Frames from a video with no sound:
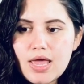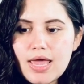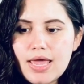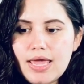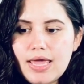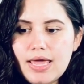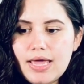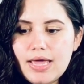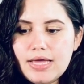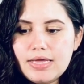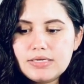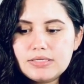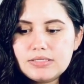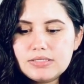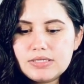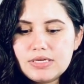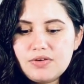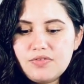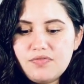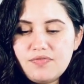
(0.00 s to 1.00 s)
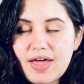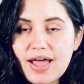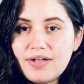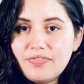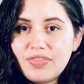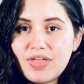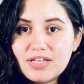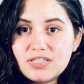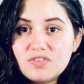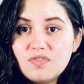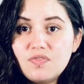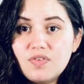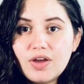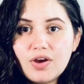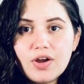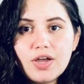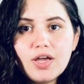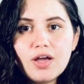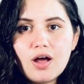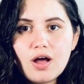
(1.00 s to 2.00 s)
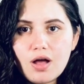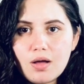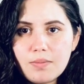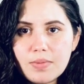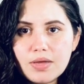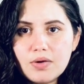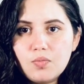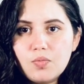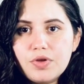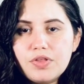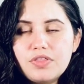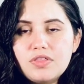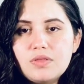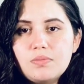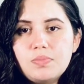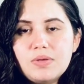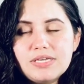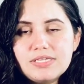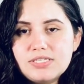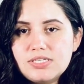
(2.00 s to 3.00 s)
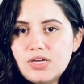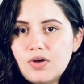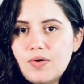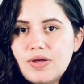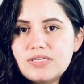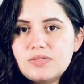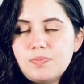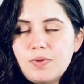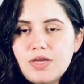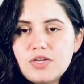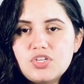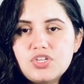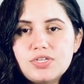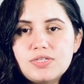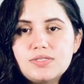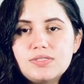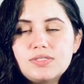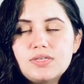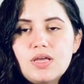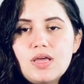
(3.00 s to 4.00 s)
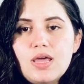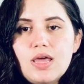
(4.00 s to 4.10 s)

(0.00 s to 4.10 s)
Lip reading: And in fact, that's very common with PCOS patients.